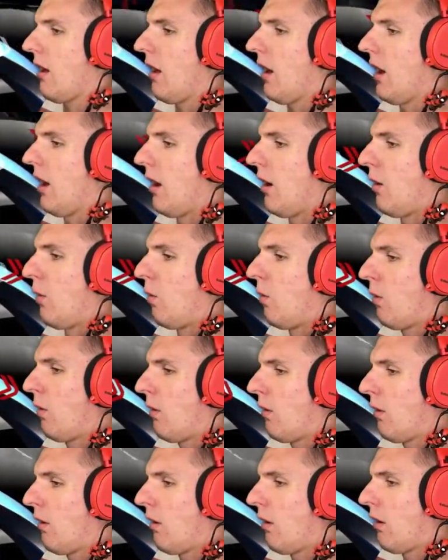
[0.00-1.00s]
Uh-oh.
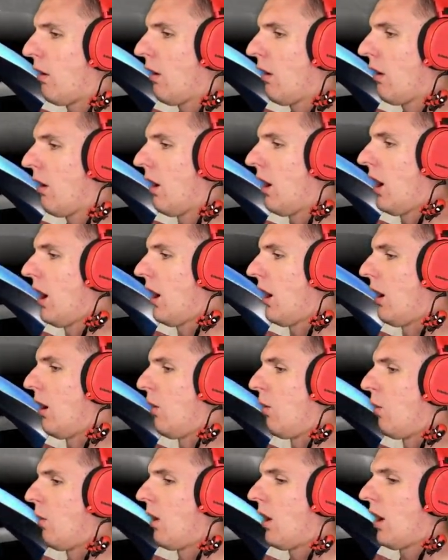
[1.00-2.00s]

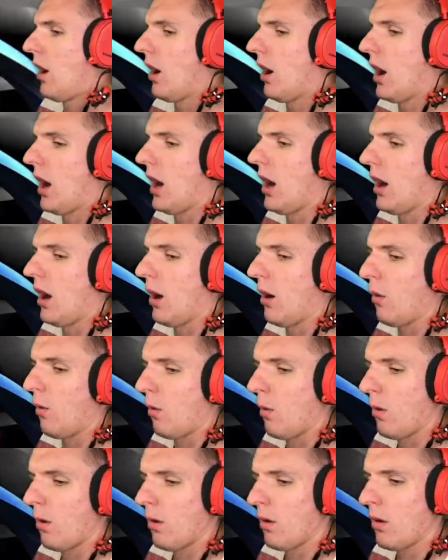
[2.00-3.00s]
Uh-oh.
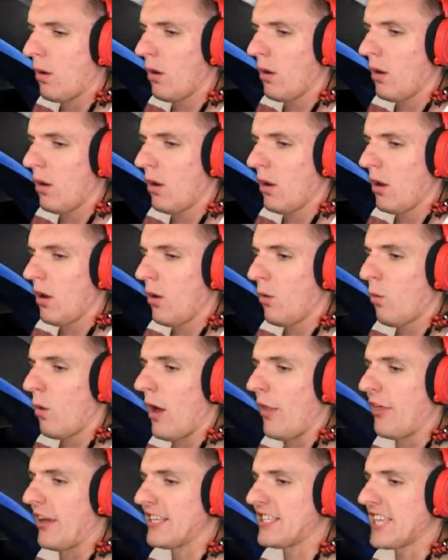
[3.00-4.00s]
Uh-oh.
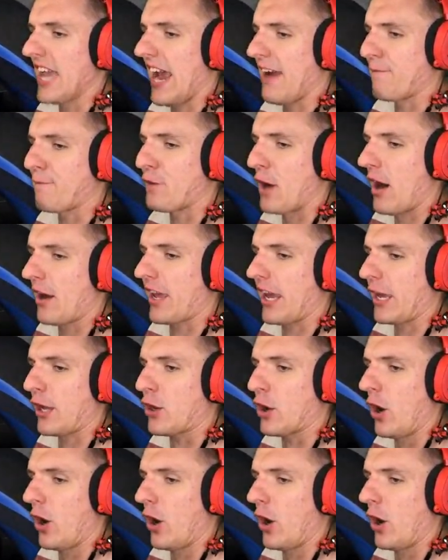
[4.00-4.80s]
Well, this ain't fucking